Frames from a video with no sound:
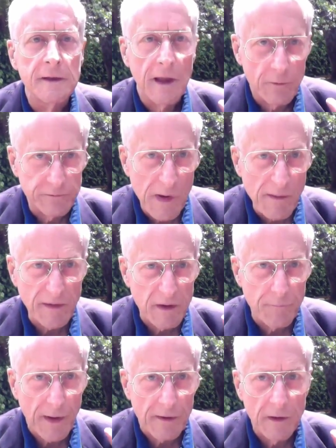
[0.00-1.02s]
I was mimicking
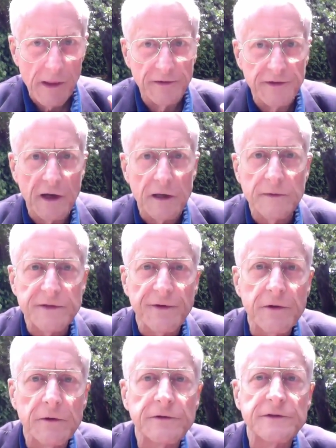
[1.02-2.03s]
parallel documents. If I
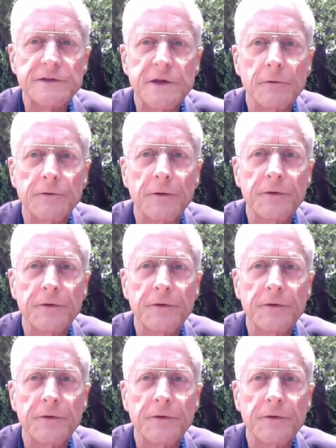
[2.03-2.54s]
could have told